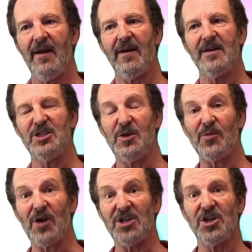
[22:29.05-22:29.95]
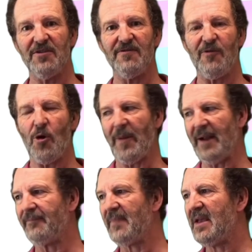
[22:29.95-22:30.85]
depression forming.
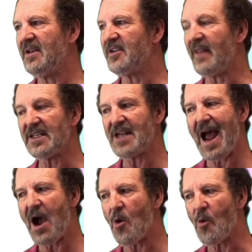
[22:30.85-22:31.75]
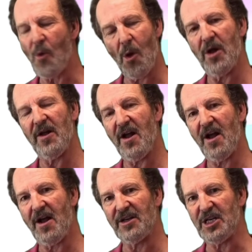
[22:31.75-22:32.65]
So that's how
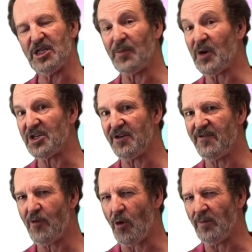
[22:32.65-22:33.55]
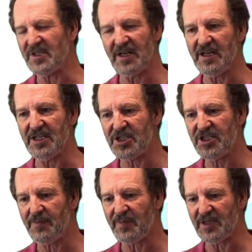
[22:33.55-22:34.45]
a depression forms in its
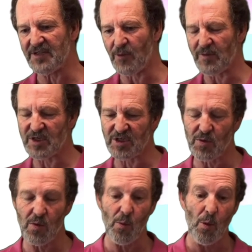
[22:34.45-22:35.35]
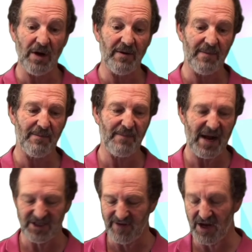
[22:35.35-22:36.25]
simplest form. It's just one
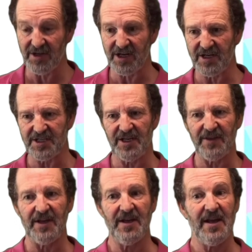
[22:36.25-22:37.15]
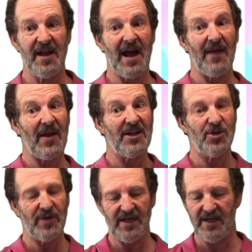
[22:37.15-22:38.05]
patch of air undercuts the other, and they
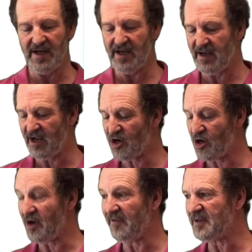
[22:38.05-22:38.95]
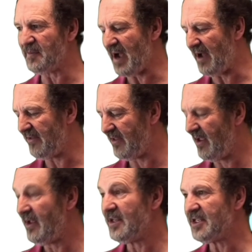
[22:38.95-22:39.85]
do it in a curved path.
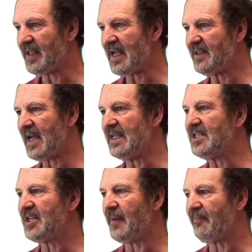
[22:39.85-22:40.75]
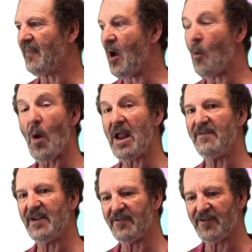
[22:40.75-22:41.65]
So that is a
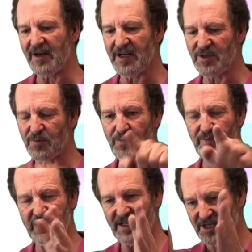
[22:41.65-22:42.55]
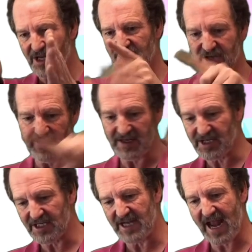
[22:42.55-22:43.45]
waving front. They start straight and they
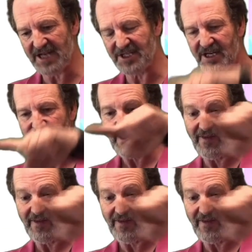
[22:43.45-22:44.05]
start to S, and they